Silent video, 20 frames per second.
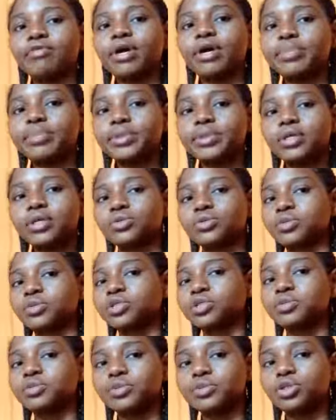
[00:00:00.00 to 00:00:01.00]
Have
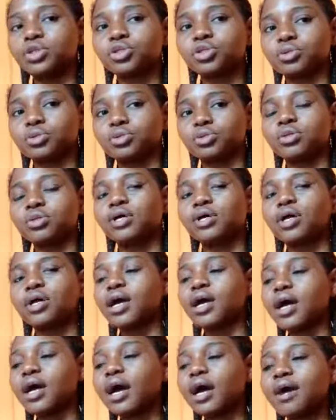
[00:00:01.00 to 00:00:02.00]
a timetable, have
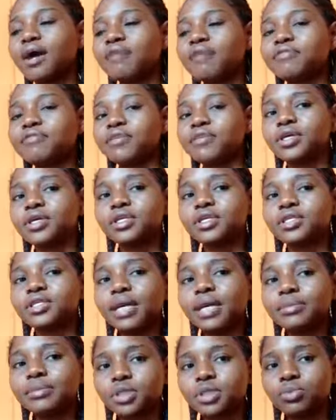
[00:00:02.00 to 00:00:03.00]
a timeline,
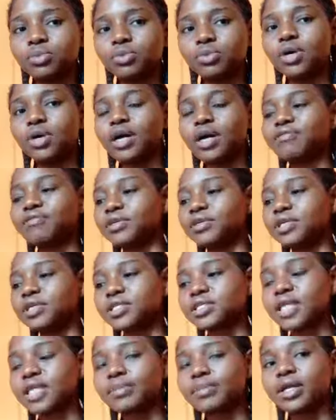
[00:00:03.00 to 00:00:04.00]
have a schedule.
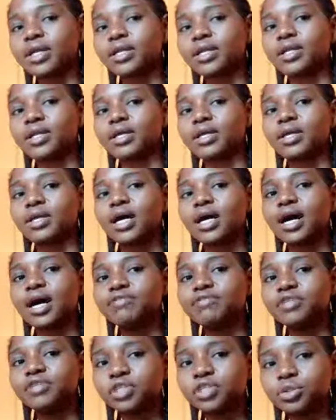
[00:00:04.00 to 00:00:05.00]

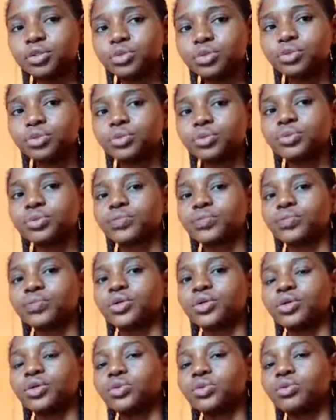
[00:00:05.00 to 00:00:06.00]
Write out,
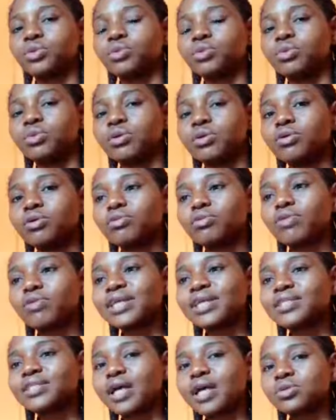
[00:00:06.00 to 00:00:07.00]
brainstorm. I've
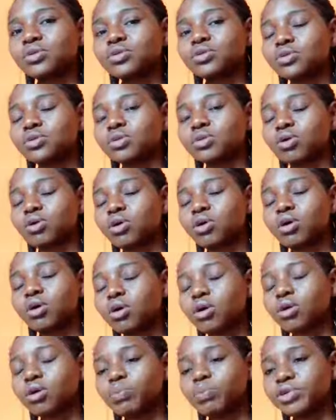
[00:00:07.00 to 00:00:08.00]
said several things,
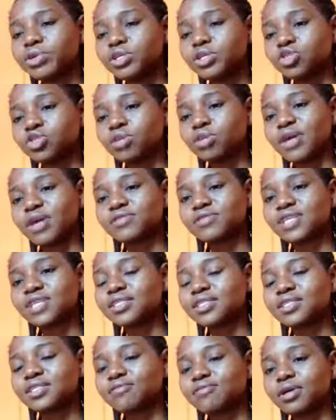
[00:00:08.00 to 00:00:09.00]
and there are other things you
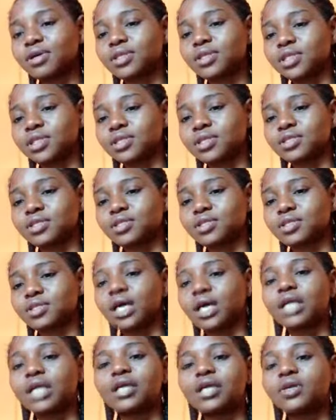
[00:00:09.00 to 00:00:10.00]
might know too that I have not
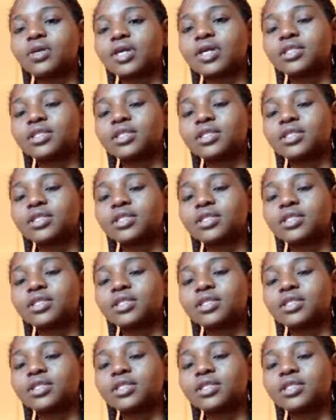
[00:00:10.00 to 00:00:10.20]
said.